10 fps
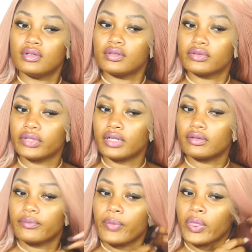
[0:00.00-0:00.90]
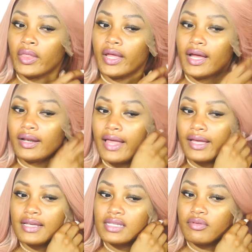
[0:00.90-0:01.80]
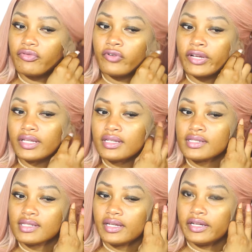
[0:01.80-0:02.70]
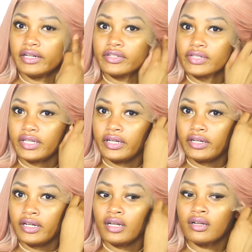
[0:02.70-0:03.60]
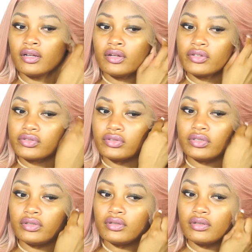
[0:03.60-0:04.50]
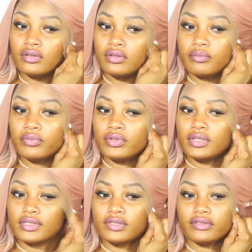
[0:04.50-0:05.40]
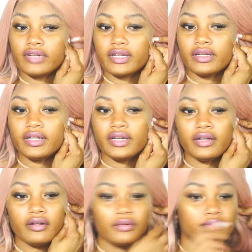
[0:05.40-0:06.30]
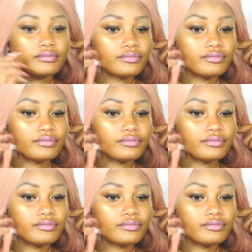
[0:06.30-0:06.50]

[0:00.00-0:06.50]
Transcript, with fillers: so yeah and like I said before it is ear to ear so pull this down right here